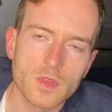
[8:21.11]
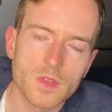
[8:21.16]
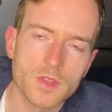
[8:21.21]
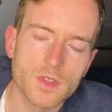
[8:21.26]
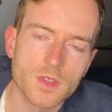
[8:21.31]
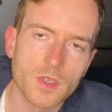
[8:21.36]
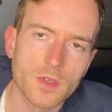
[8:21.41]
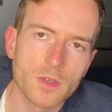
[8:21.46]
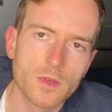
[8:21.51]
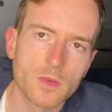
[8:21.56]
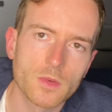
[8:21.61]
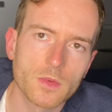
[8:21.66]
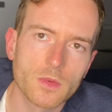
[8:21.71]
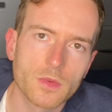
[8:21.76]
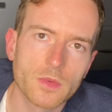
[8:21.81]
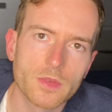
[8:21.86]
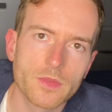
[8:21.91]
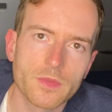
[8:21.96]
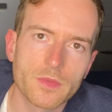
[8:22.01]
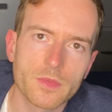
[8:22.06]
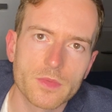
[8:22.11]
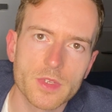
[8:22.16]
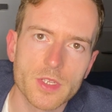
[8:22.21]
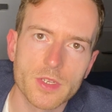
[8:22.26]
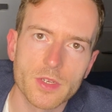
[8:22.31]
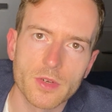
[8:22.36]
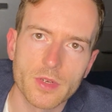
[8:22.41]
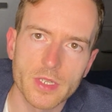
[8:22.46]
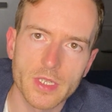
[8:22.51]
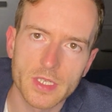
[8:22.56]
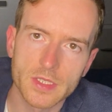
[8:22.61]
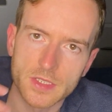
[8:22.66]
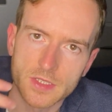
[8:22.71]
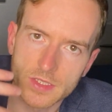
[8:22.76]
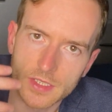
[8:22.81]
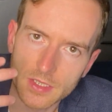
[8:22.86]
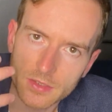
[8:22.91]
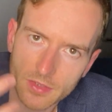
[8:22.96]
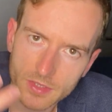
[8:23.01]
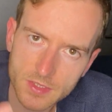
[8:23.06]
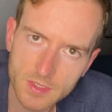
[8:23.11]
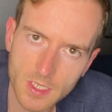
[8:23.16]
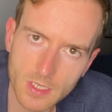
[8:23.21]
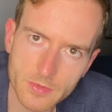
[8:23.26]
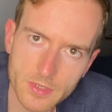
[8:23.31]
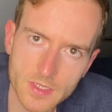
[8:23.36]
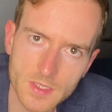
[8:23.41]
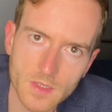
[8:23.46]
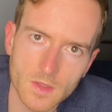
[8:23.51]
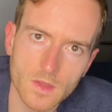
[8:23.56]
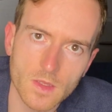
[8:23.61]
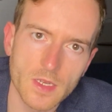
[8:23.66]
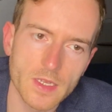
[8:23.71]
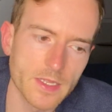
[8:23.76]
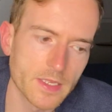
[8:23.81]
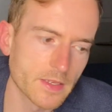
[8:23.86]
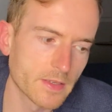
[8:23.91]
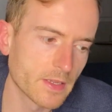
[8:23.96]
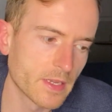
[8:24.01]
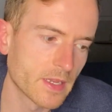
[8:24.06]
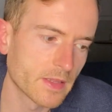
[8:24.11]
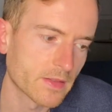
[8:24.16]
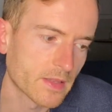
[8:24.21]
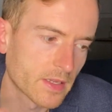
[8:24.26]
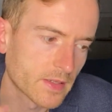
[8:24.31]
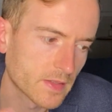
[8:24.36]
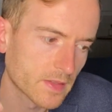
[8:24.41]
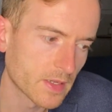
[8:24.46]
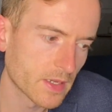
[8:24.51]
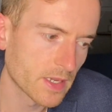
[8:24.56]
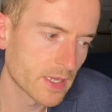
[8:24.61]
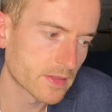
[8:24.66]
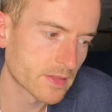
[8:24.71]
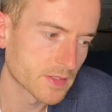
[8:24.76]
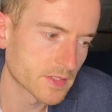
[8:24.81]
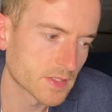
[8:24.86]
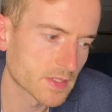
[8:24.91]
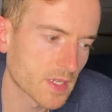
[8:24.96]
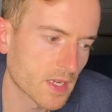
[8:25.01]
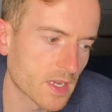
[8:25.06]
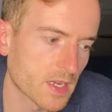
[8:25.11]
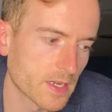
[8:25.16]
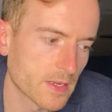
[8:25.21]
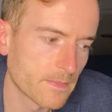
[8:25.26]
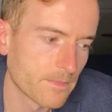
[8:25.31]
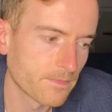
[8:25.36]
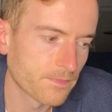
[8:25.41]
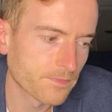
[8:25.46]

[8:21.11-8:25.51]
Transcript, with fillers: So, you know, again, secrets coming to light at that at this time.